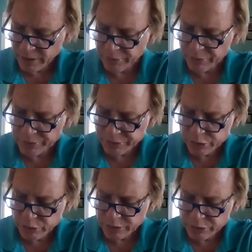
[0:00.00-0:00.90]
under the
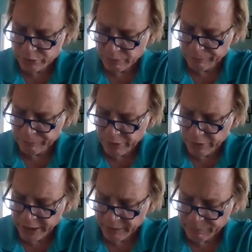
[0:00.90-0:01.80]
structural
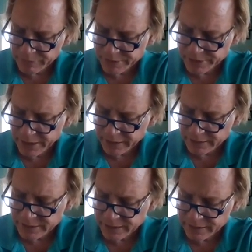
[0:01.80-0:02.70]
frame, the
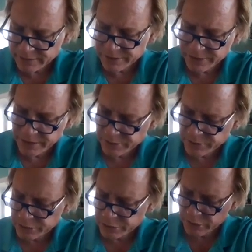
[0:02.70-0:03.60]
second sentence says
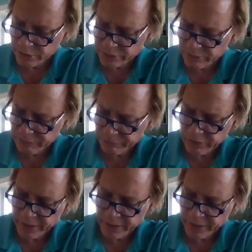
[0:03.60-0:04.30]
the structural